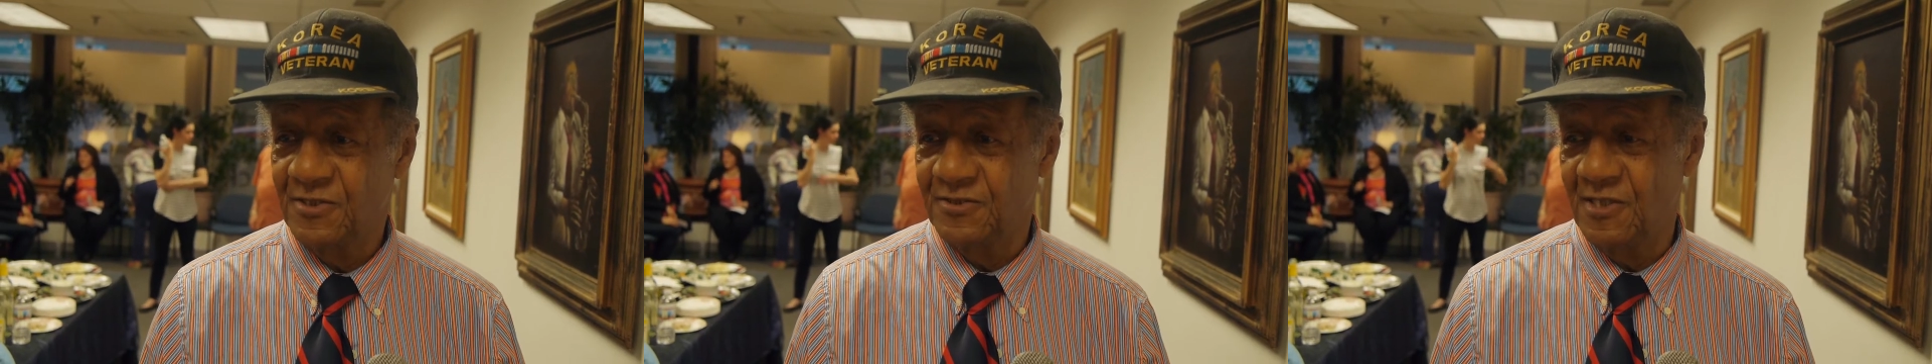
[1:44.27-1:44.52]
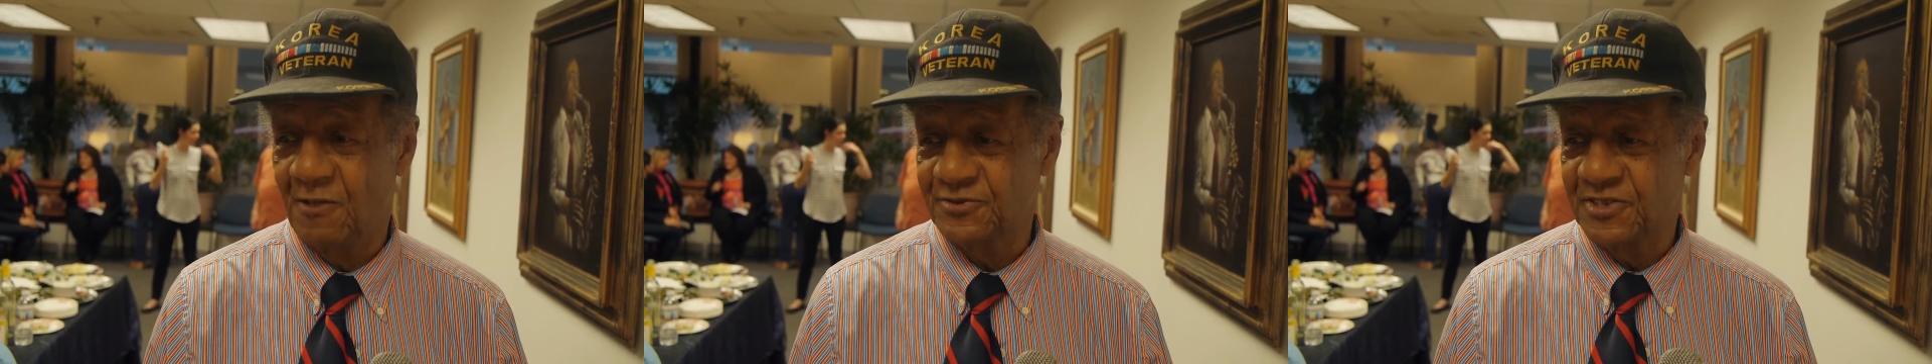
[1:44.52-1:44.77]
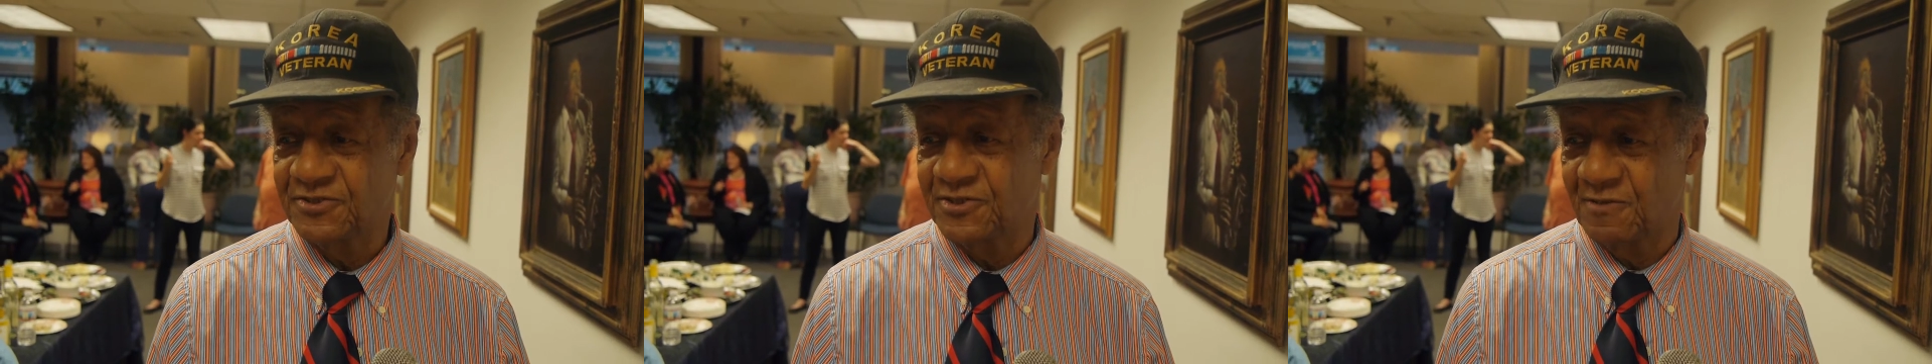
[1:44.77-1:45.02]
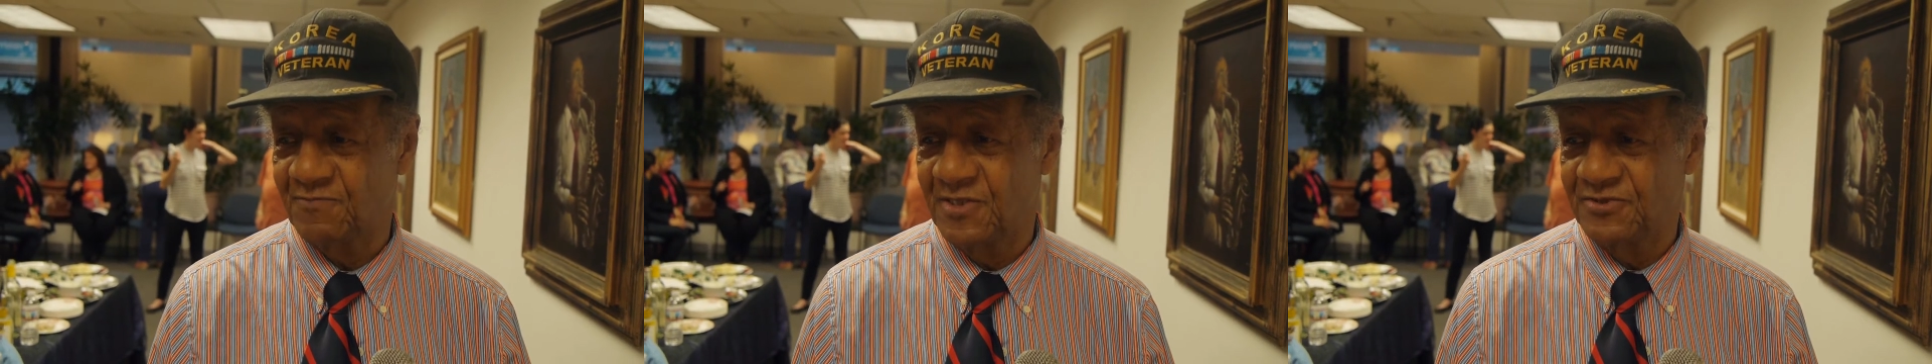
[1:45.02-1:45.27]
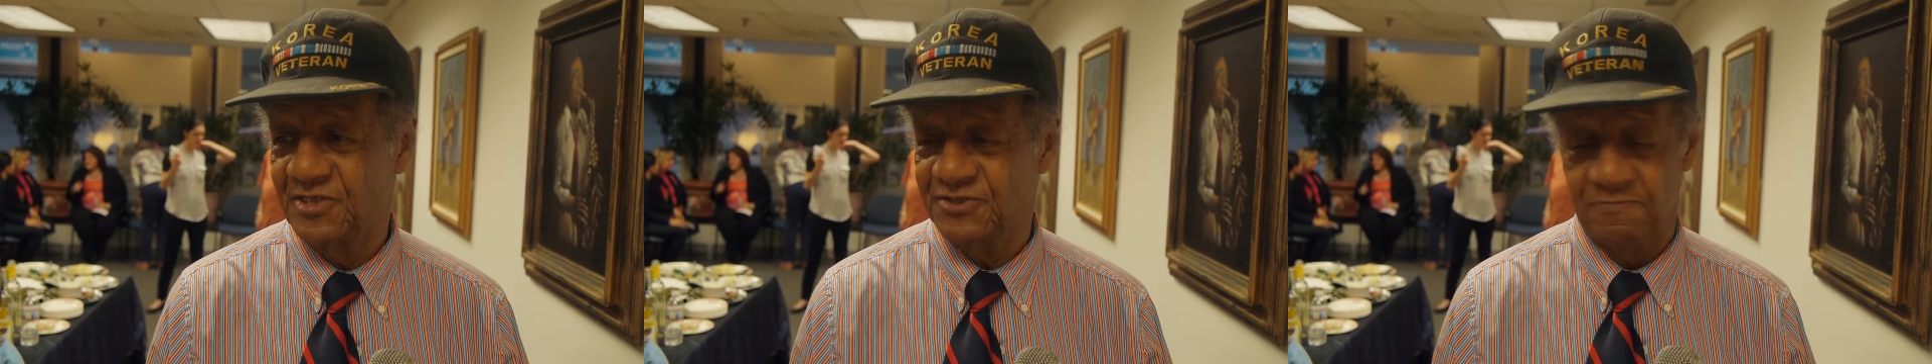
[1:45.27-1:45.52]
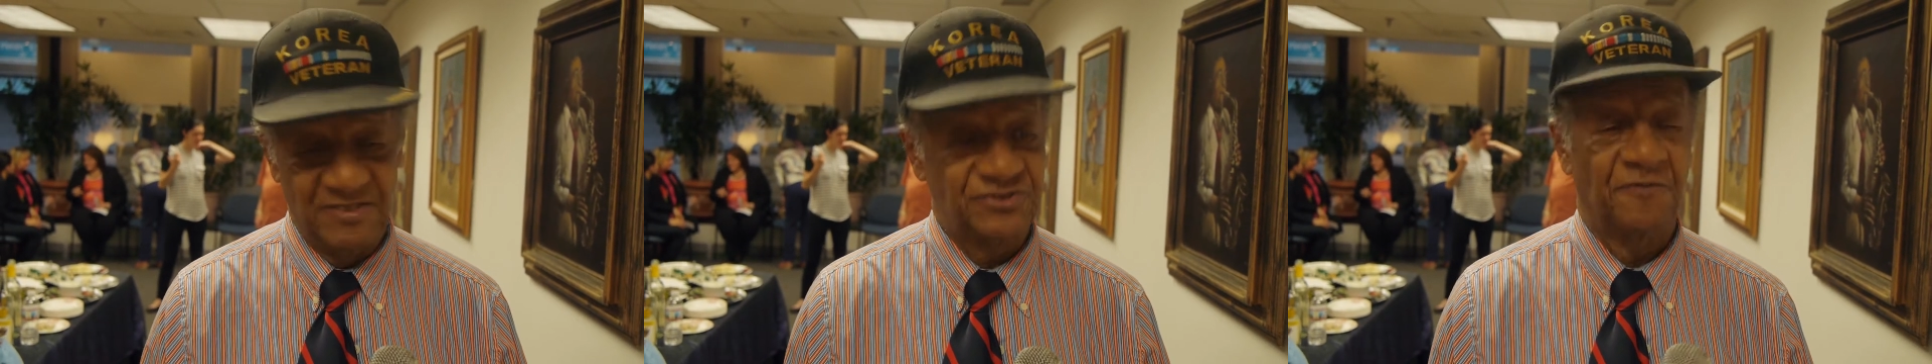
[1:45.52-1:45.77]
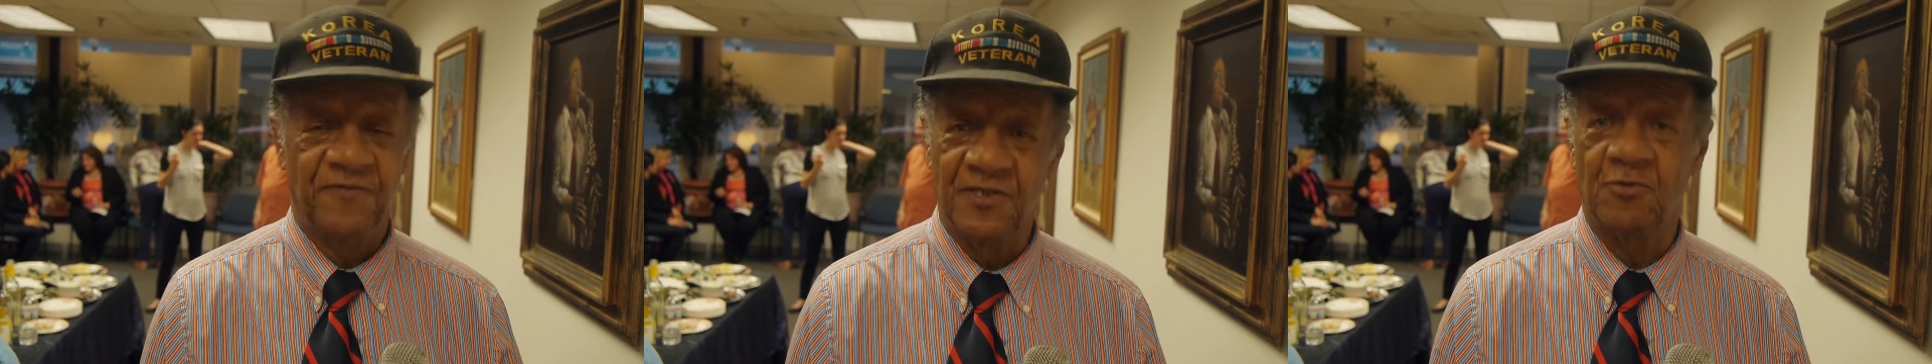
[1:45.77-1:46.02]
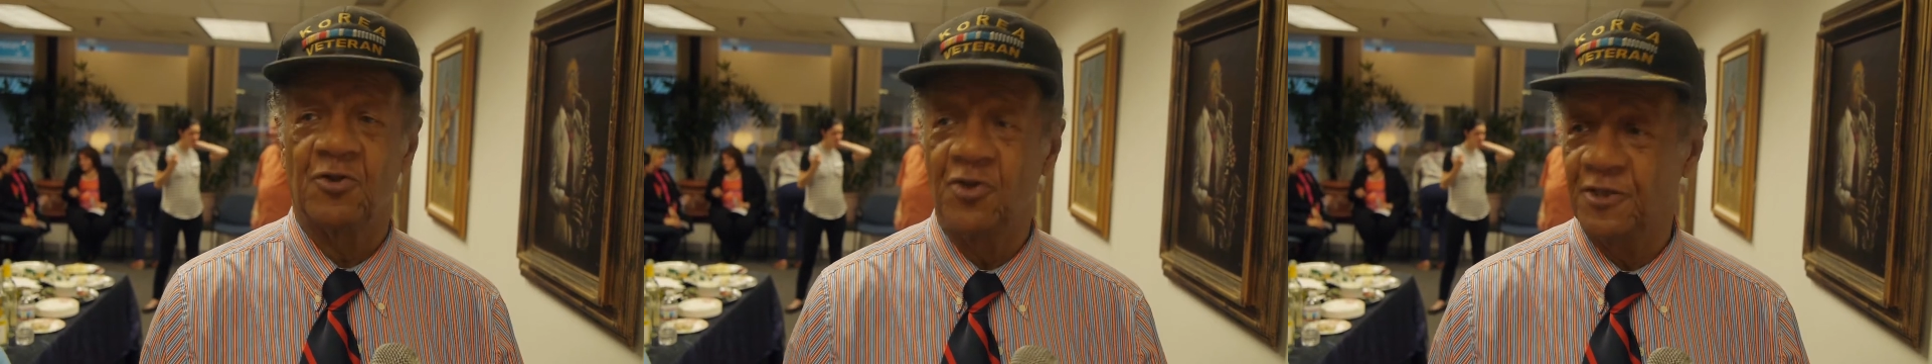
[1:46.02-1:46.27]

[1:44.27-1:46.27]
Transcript: it just makes you feel